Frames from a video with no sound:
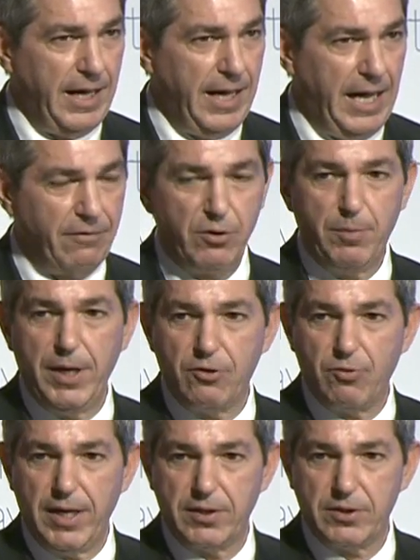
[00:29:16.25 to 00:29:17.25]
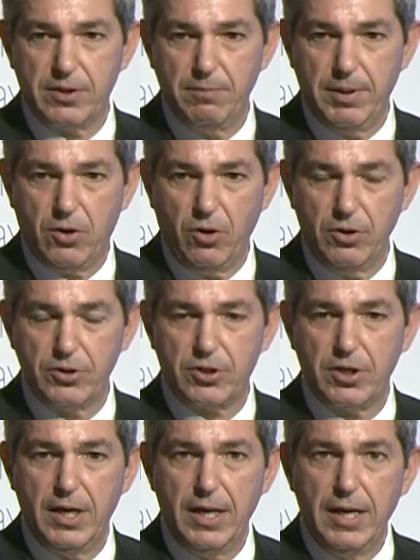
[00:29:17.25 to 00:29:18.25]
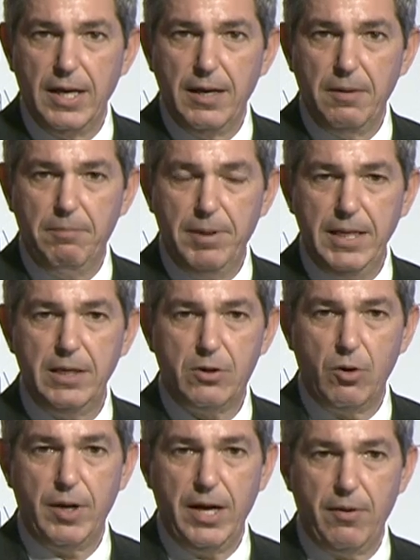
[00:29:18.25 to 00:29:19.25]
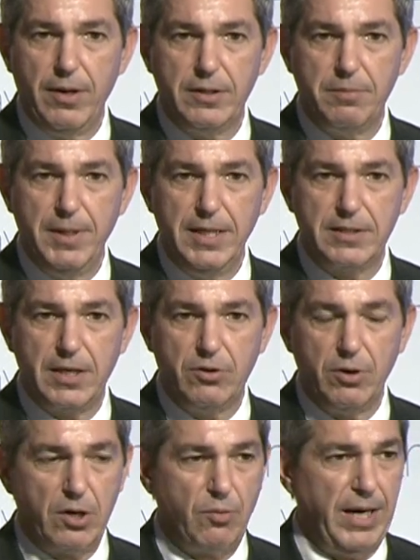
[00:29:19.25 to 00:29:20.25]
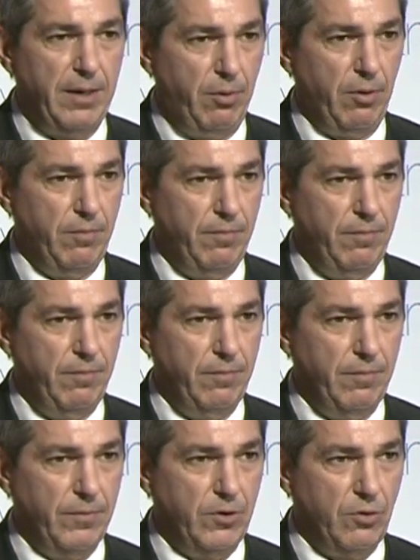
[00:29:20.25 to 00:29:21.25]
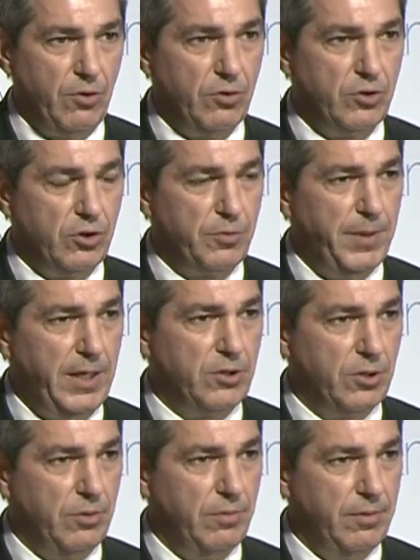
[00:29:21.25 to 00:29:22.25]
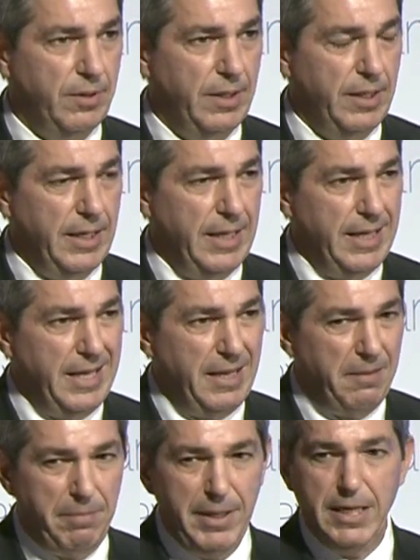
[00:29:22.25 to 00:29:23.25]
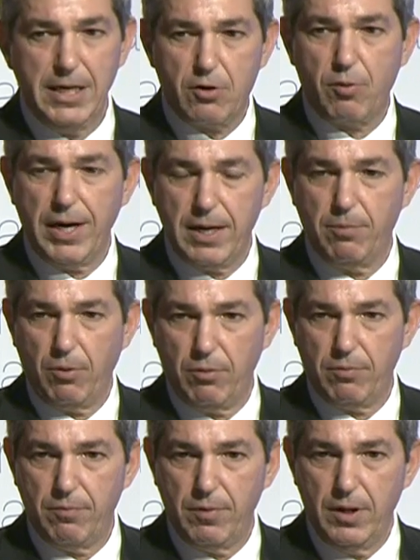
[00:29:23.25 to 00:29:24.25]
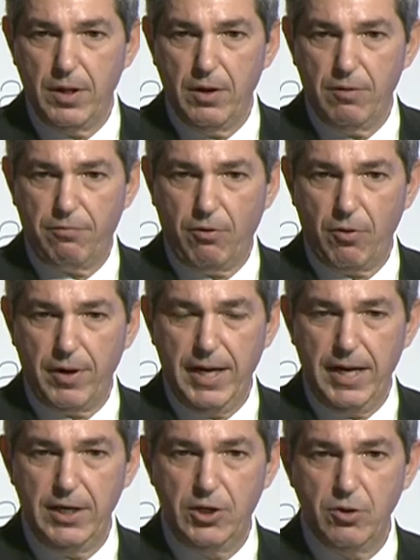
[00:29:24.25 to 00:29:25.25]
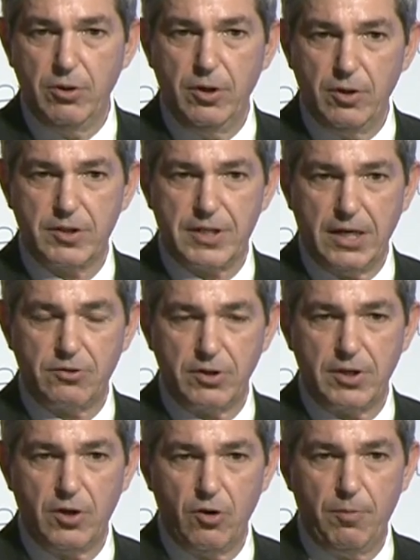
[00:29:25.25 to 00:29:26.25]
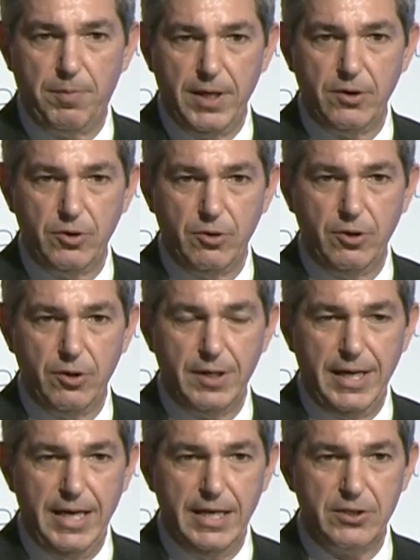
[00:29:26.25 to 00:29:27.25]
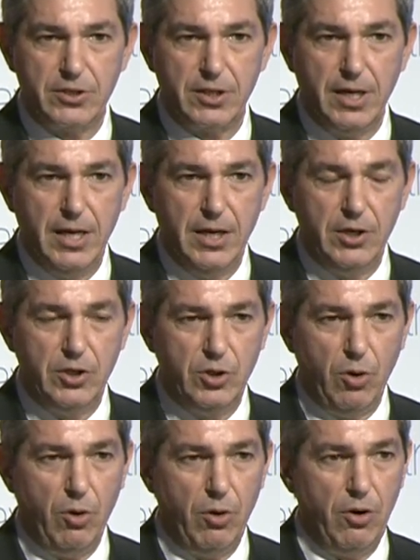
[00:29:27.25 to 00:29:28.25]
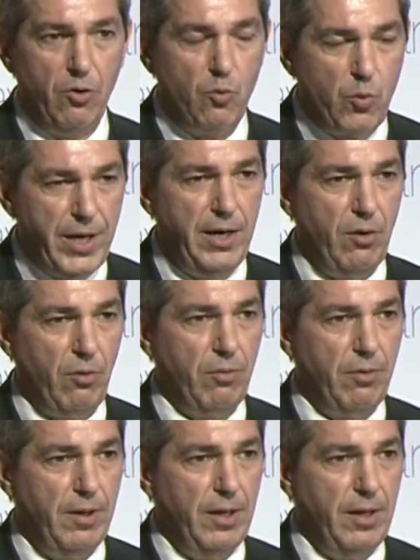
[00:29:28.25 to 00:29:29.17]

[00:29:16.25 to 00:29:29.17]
have to be addressed, because being coherent means that you're credible to those you speak to. Being credible for a union such as the European Union is your real